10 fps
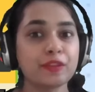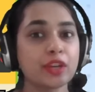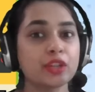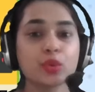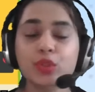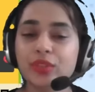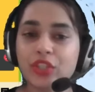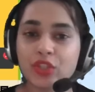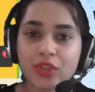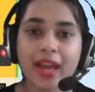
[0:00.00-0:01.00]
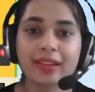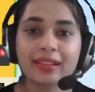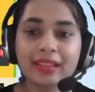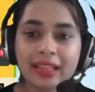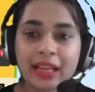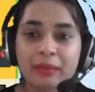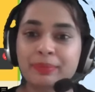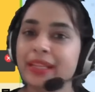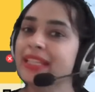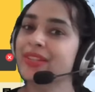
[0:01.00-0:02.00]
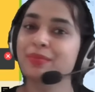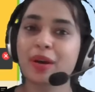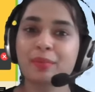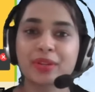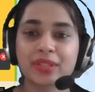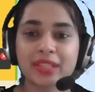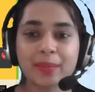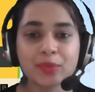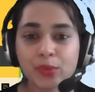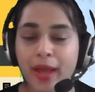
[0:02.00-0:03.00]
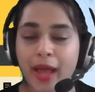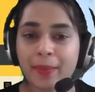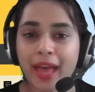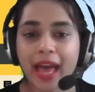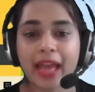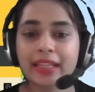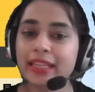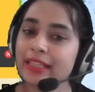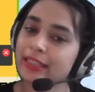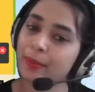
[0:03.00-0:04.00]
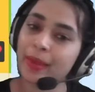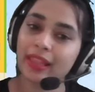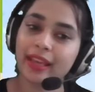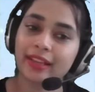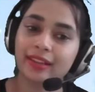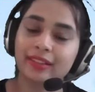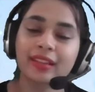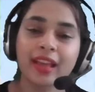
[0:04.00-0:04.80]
you are new to this channel, please remember to subscribe and hit the bell icon